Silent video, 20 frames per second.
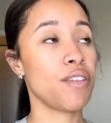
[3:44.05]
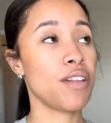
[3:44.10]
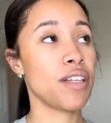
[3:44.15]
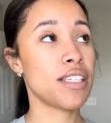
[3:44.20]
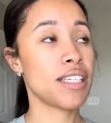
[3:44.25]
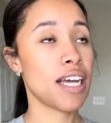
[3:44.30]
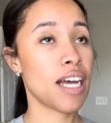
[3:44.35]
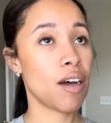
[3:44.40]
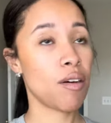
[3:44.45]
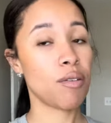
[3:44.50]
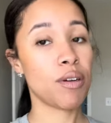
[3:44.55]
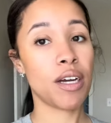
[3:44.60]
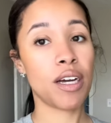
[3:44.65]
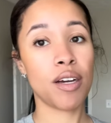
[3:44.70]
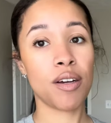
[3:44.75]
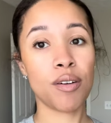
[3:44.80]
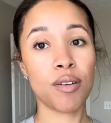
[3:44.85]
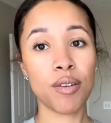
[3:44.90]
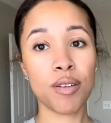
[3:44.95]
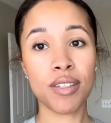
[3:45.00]
the
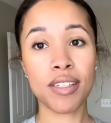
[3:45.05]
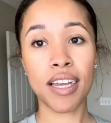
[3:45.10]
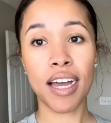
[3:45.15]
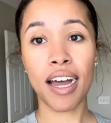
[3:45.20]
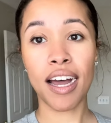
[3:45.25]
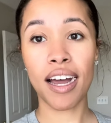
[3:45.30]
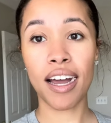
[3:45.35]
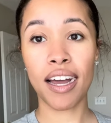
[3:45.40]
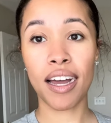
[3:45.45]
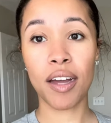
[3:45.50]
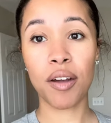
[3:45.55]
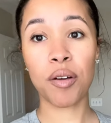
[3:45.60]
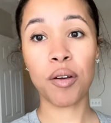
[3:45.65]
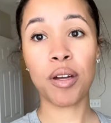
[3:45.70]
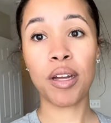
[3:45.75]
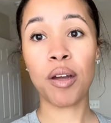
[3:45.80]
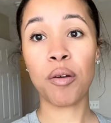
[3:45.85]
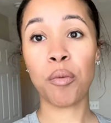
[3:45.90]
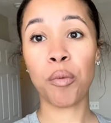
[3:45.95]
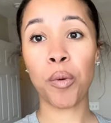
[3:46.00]
townhouse. I
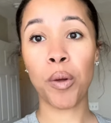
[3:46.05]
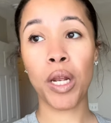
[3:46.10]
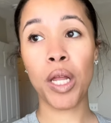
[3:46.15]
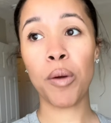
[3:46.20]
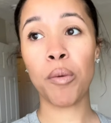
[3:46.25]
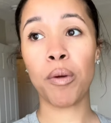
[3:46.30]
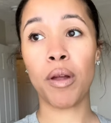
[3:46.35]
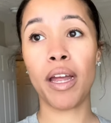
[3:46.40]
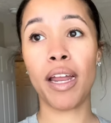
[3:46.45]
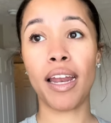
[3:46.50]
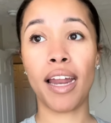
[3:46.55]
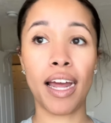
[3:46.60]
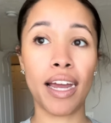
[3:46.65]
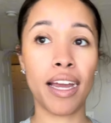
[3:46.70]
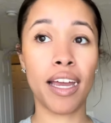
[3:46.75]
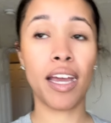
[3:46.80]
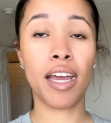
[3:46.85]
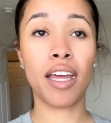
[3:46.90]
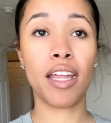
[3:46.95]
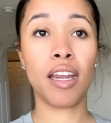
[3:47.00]
really, really
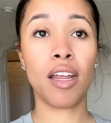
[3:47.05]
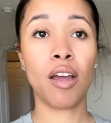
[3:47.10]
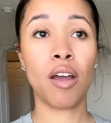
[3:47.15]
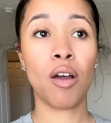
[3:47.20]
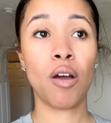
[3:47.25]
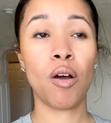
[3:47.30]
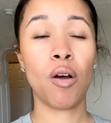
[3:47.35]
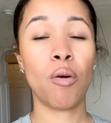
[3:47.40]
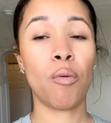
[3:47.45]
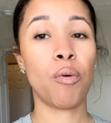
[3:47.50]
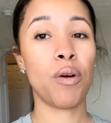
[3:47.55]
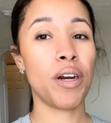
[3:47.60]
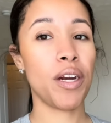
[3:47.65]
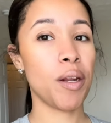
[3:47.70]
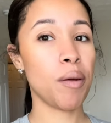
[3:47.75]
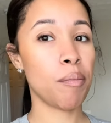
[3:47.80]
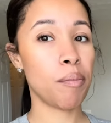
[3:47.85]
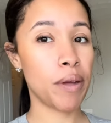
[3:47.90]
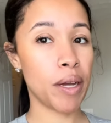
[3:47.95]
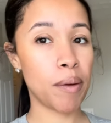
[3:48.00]
like it. One of
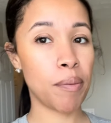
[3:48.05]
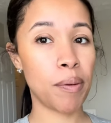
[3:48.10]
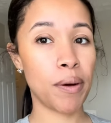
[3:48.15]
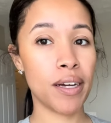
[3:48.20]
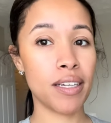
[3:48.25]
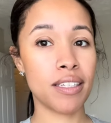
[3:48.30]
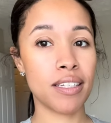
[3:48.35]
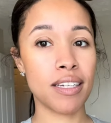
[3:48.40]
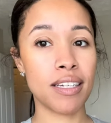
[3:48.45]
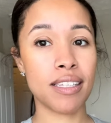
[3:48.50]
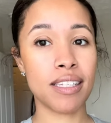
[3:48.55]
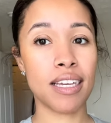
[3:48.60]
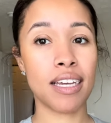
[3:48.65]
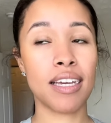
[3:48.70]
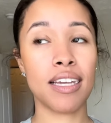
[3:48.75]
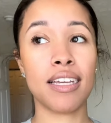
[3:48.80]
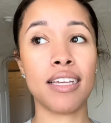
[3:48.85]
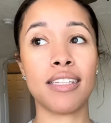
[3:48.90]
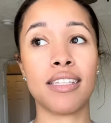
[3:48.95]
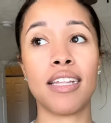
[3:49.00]
the big pluses
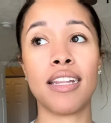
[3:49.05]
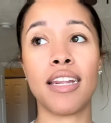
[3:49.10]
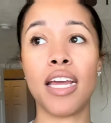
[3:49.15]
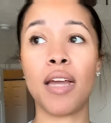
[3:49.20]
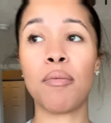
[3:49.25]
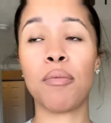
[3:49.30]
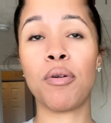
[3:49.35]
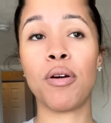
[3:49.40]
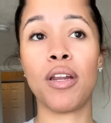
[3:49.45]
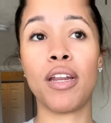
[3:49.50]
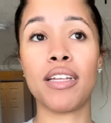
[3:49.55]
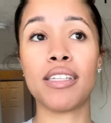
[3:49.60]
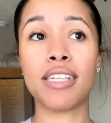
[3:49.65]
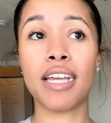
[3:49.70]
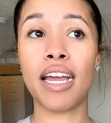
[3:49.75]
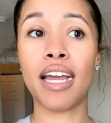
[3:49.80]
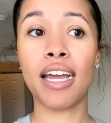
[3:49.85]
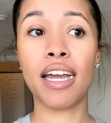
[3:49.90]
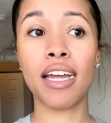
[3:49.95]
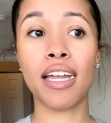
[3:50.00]
is the neighborhood it's
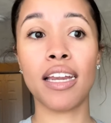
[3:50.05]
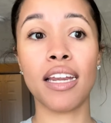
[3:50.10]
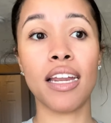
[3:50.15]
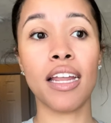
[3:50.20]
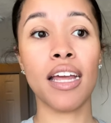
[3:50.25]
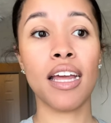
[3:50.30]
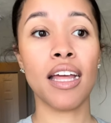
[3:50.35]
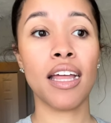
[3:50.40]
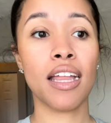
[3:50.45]
in.